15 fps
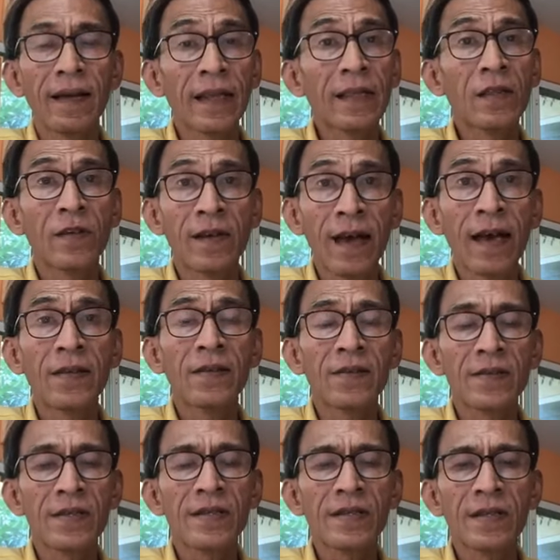get
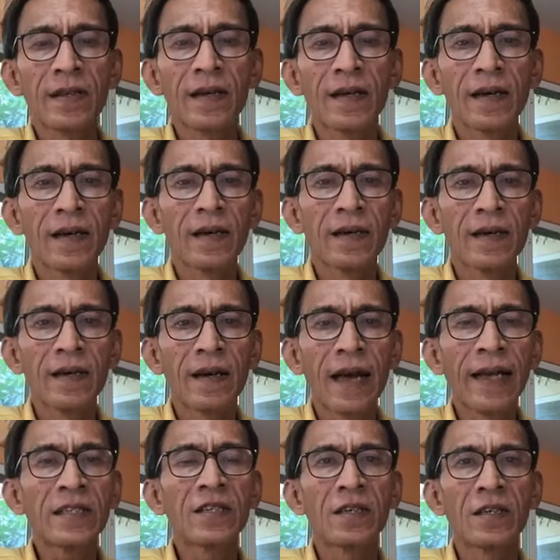together
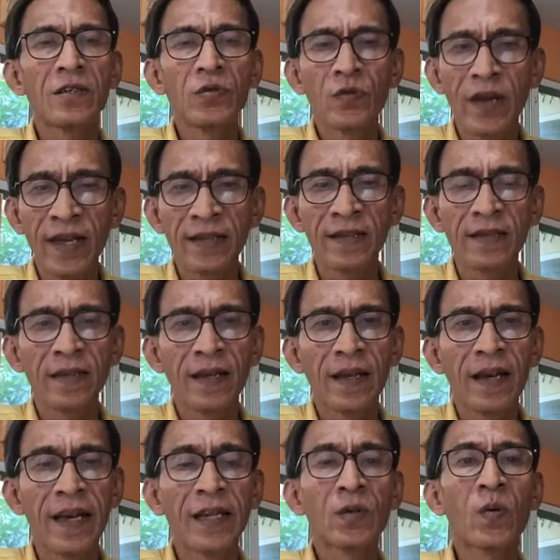at UN
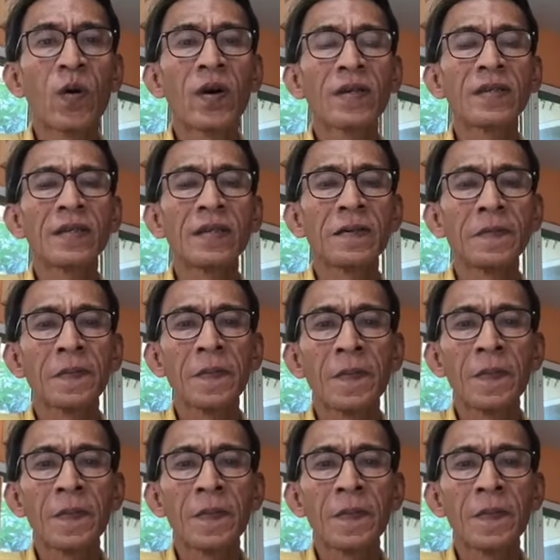headquarters.